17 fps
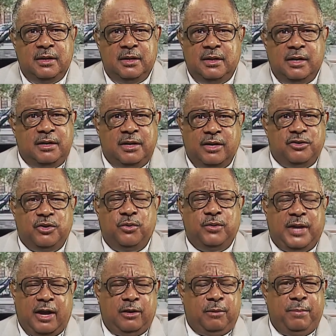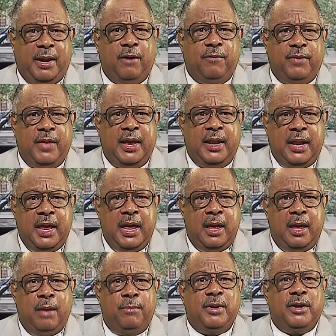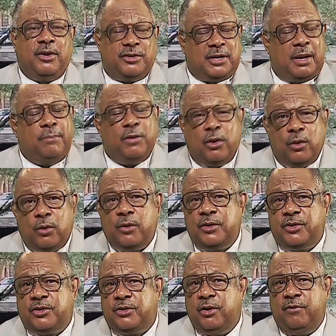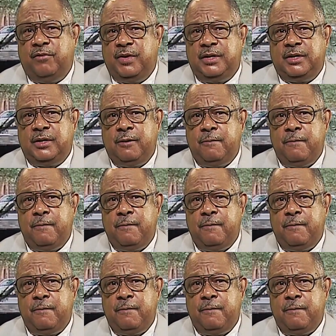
There's no doubt about that because I'm the Lord's servant.